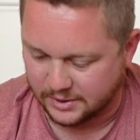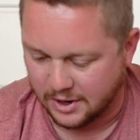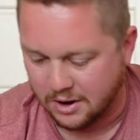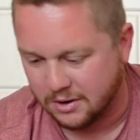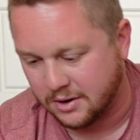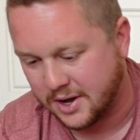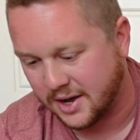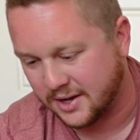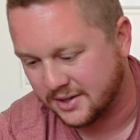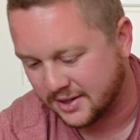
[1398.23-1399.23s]
Oh,
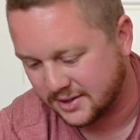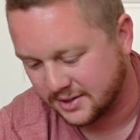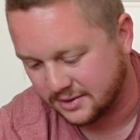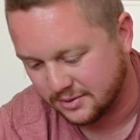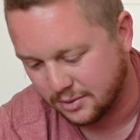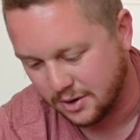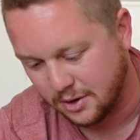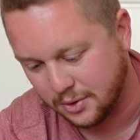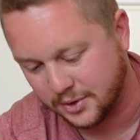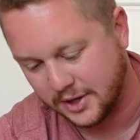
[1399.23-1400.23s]
okay. That's
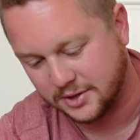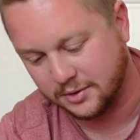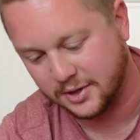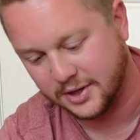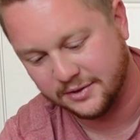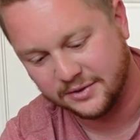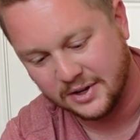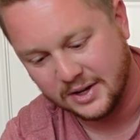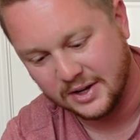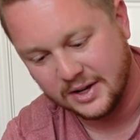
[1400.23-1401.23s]
a relief.
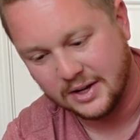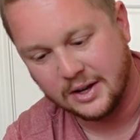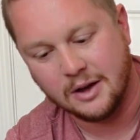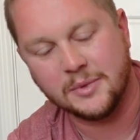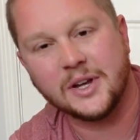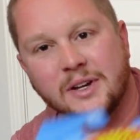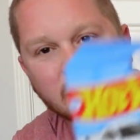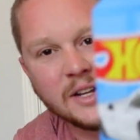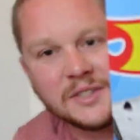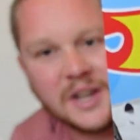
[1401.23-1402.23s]
I mean,
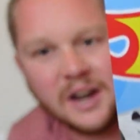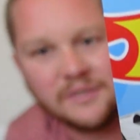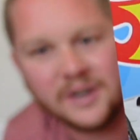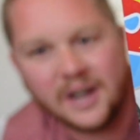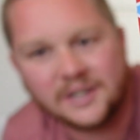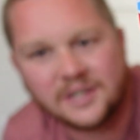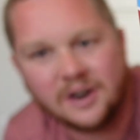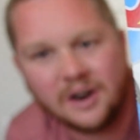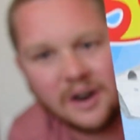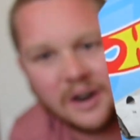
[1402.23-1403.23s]
it is kind of a nice
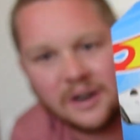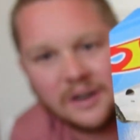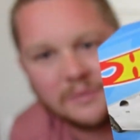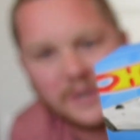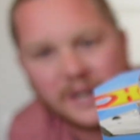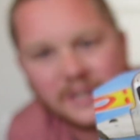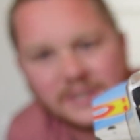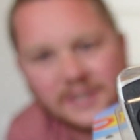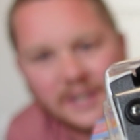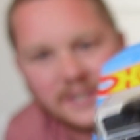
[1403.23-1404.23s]
car. We can kind of
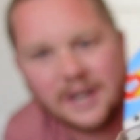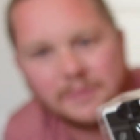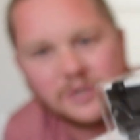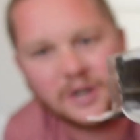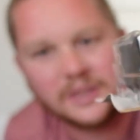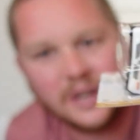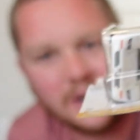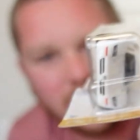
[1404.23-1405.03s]
see that damage right there.